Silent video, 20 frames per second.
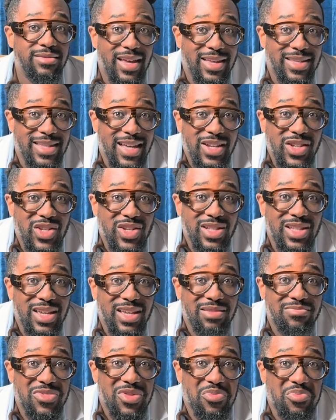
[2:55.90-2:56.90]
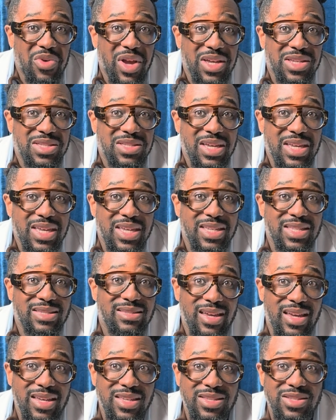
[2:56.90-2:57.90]
essentially the rest
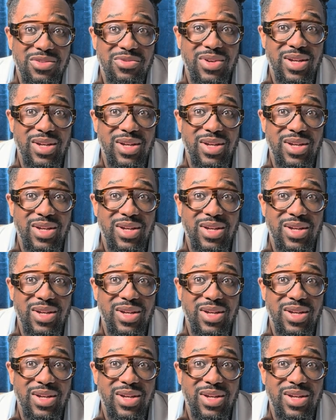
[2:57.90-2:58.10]
is history.